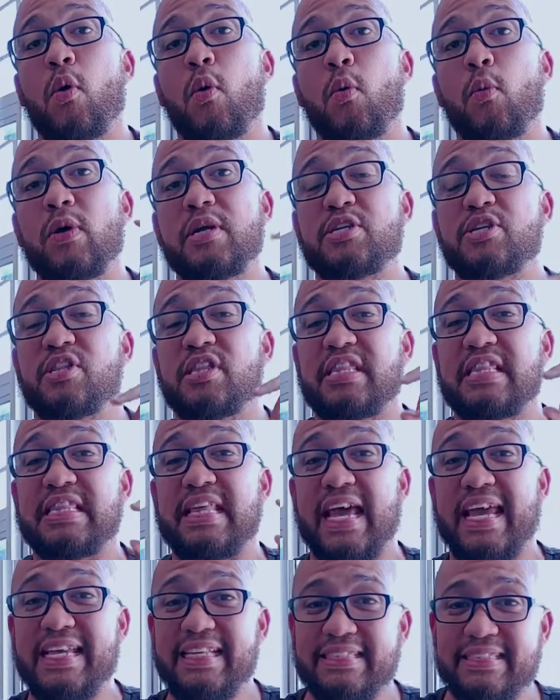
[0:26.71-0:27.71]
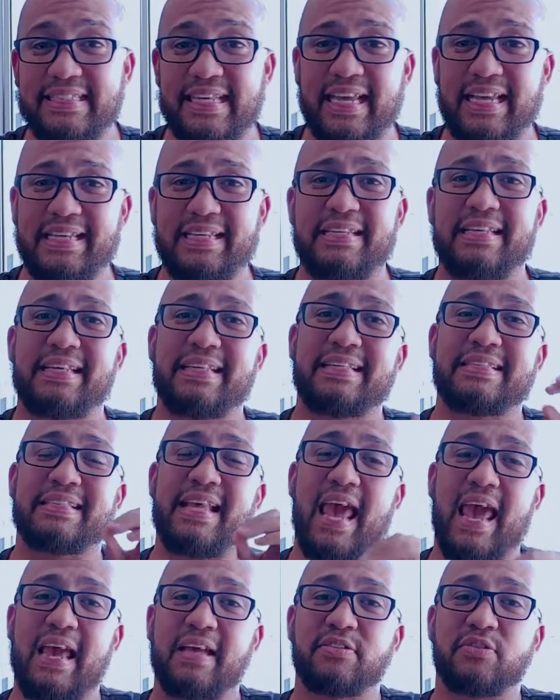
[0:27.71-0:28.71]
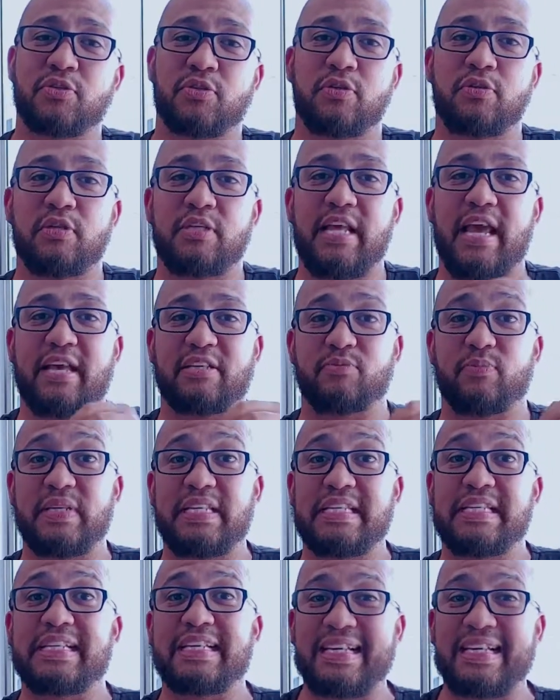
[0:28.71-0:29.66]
which they say is as good as being